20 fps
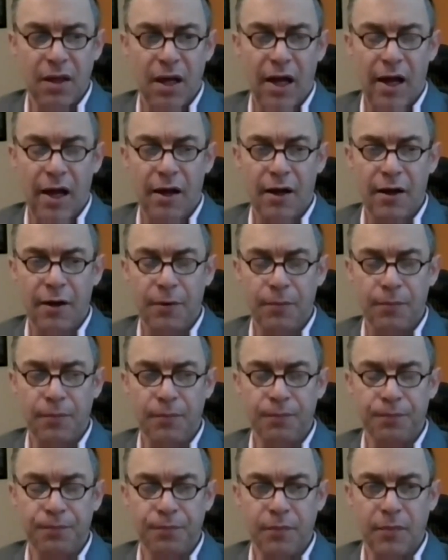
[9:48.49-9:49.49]

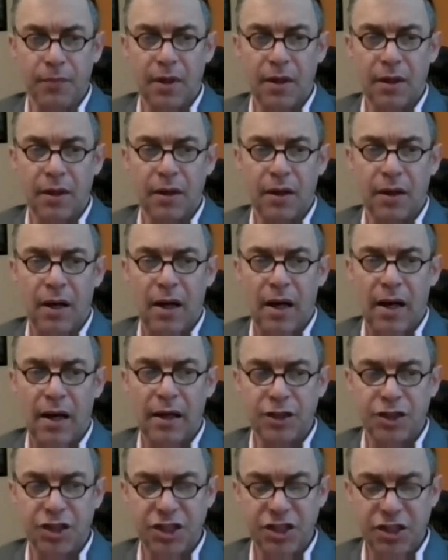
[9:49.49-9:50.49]

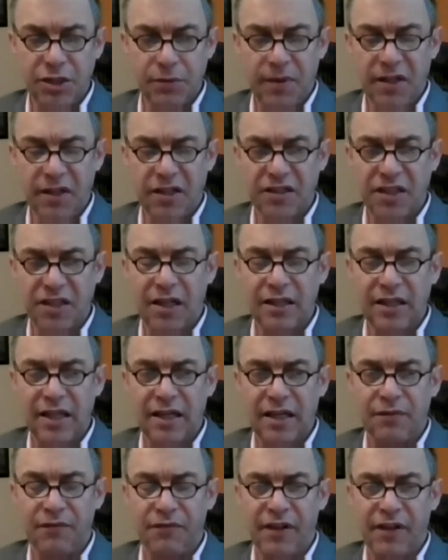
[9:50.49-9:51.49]
Xi Jinping is not
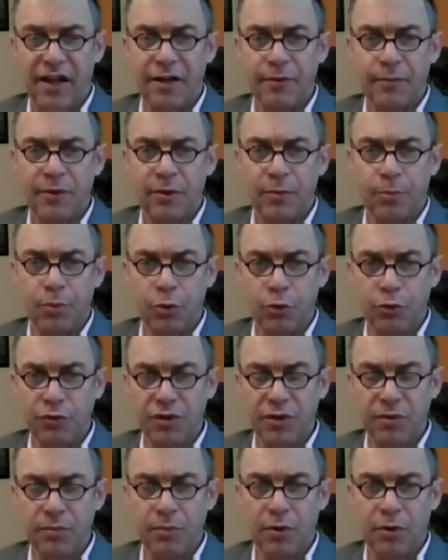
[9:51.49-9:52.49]
yet Vladimir
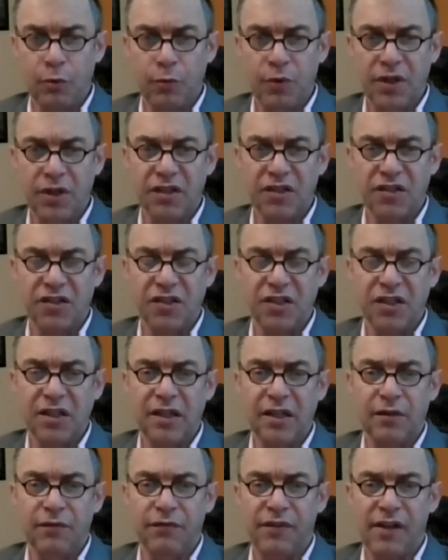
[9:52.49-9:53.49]
Putin, but we can
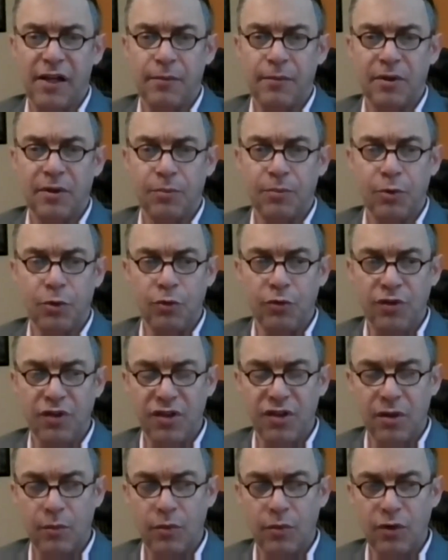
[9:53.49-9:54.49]
see in Vladimir Putin
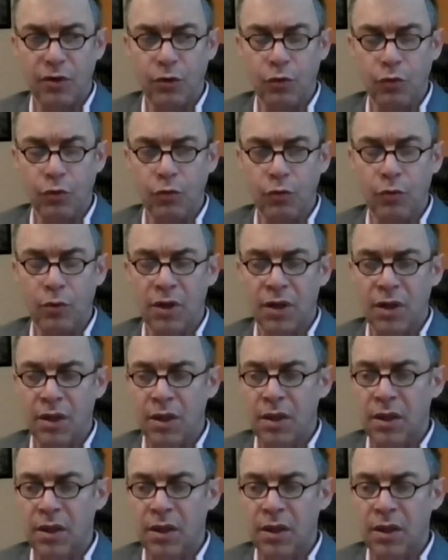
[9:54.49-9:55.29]
someone who